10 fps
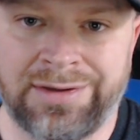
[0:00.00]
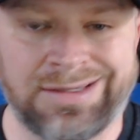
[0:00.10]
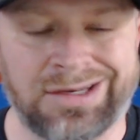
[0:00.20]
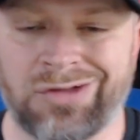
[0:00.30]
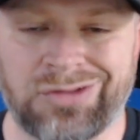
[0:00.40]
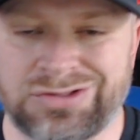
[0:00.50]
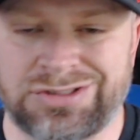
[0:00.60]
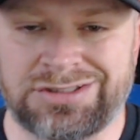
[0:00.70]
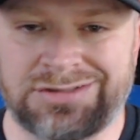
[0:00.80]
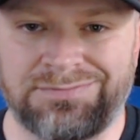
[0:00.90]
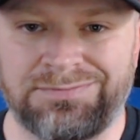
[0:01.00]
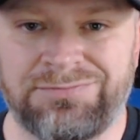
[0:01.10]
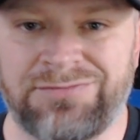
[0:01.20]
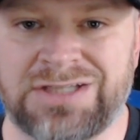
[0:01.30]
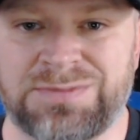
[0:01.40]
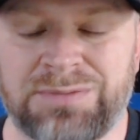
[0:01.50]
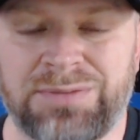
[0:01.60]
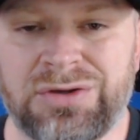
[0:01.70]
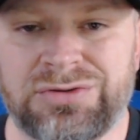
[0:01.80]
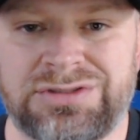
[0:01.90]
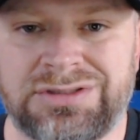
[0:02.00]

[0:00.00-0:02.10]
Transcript: Those Facebook posts.